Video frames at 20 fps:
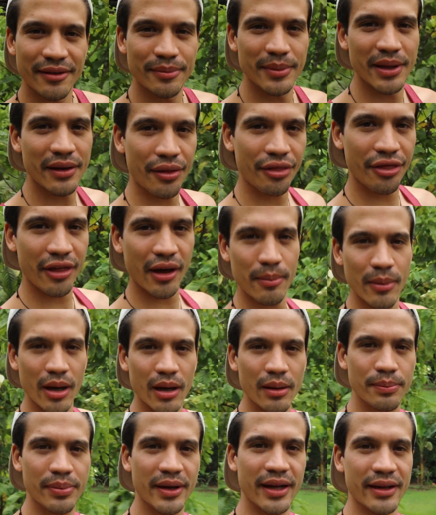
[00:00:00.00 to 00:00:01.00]
give me a thumb
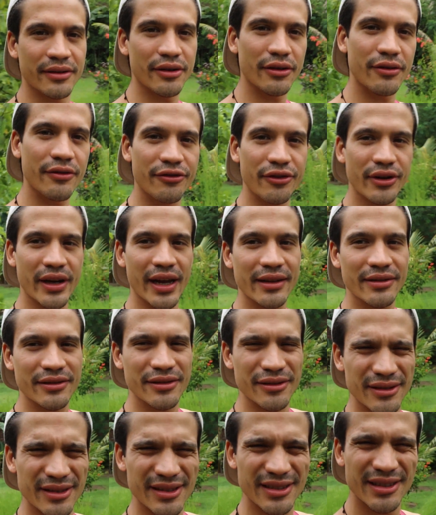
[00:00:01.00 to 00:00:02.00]
up and don't forget
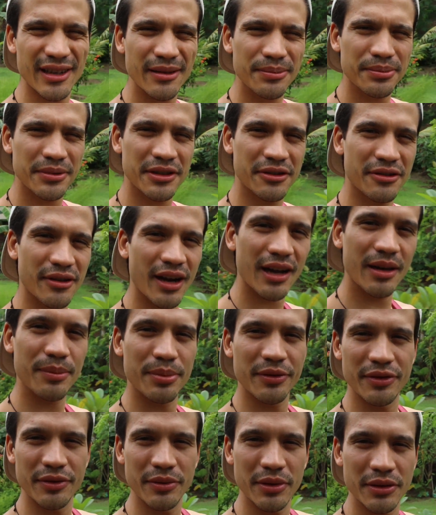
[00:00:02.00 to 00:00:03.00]
to subscribe
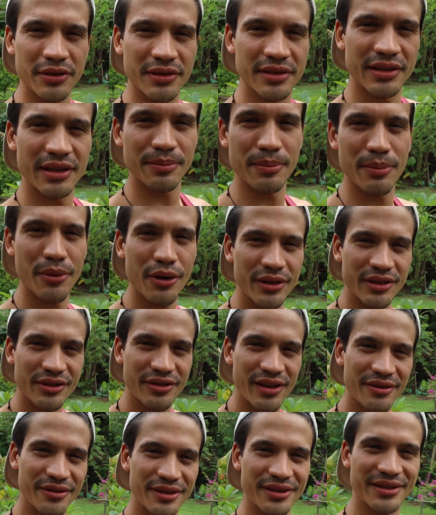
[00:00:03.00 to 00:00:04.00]
if you want to see more
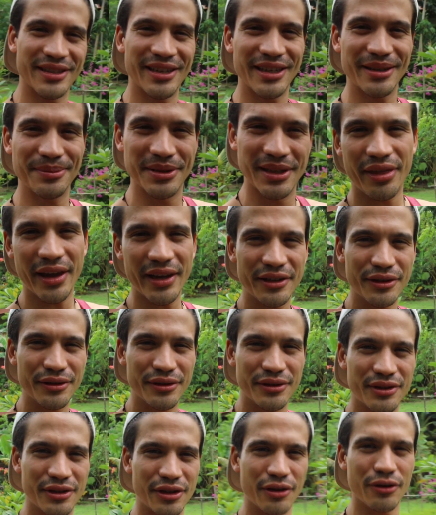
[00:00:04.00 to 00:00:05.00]
travel tips. Thank you
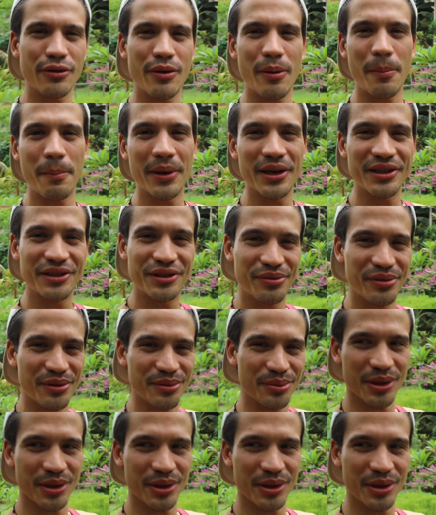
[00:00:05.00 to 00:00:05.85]
so much for